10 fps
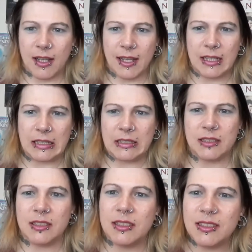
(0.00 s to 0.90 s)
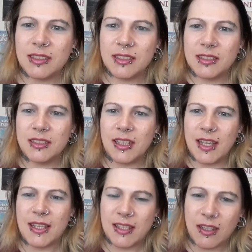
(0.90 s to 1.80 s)
Like,
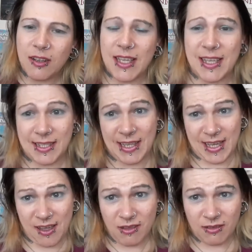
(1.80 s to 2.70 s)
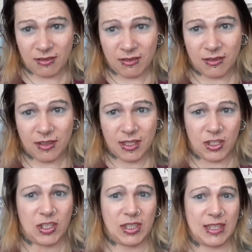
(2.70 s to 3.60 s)
it's a lot easier
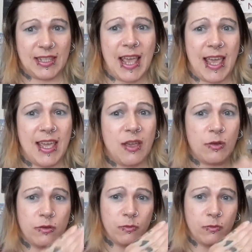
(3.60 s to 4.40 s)
to just say